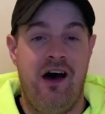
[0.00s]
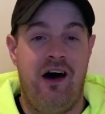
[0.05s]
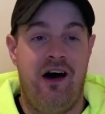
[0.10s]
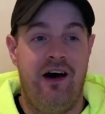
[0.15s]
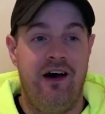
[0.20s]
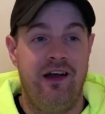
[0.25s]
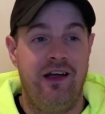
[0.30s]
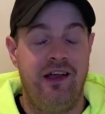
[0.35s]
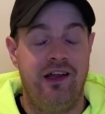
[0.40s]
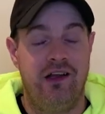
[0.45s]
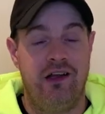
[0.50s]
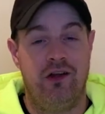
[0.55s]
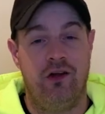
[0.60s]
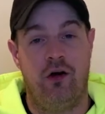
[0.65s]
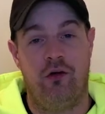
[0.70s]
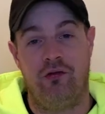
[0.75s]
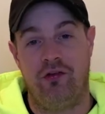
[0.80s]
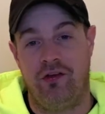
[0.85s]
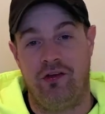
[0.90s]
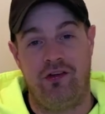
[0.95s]
I
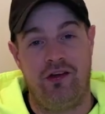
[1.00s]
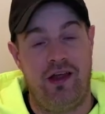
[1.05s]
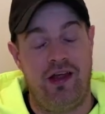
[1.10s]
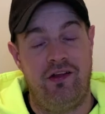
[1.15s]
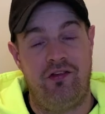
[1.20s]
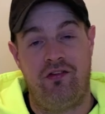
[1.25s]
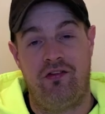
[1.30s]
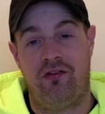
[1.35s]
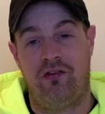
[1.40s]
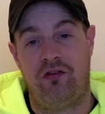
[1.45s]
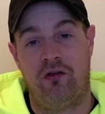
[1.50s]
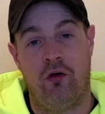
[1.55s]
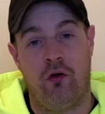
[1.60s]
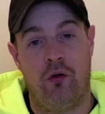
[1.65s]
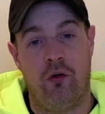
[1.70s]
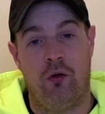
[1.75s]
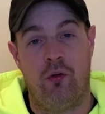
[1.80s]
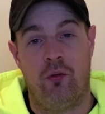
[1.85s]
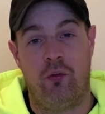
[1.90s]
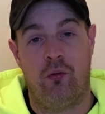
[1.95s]
love it. It's
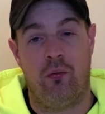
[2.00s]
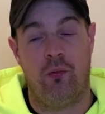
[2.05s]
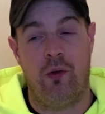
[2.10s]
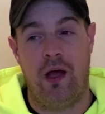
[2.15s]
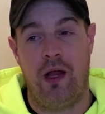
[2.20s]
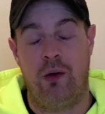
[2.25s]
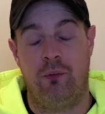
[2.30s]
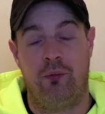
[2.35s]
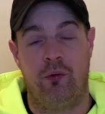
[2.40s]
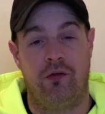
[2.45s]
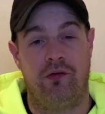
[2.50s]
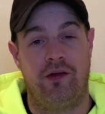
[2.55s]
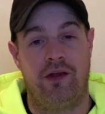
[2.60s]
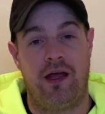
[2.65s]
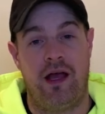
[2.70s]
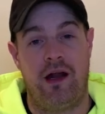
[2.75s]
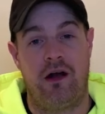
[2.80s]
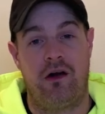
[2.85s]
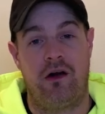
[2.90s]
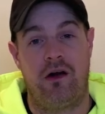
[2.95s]
so well put
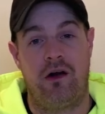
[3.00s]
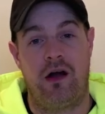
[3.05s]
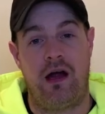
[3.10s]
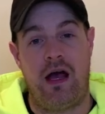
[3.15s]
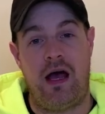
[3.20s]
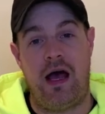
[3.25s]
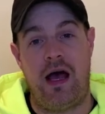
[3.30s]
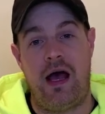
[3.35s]
together.